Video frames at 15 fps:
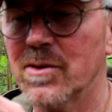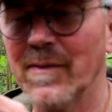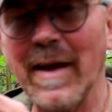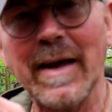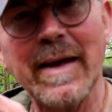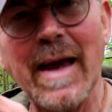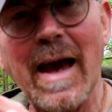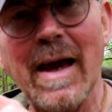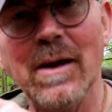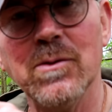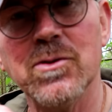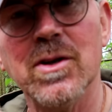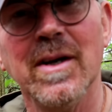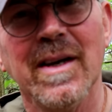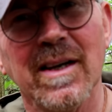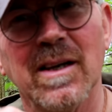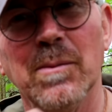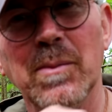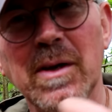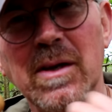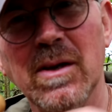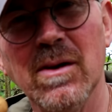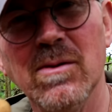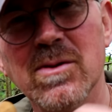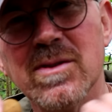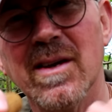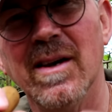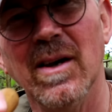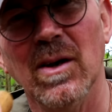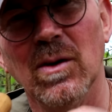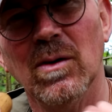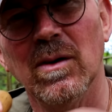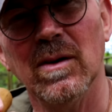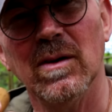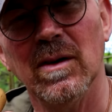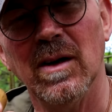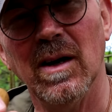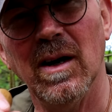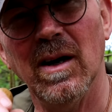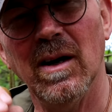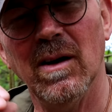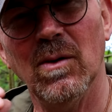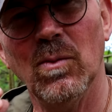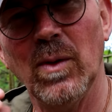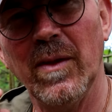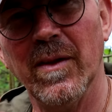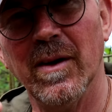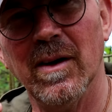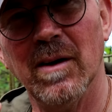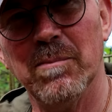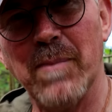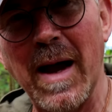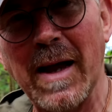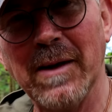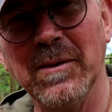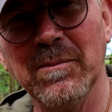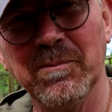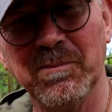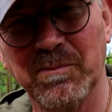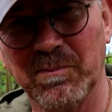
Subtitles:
and that gouge can be used with a batten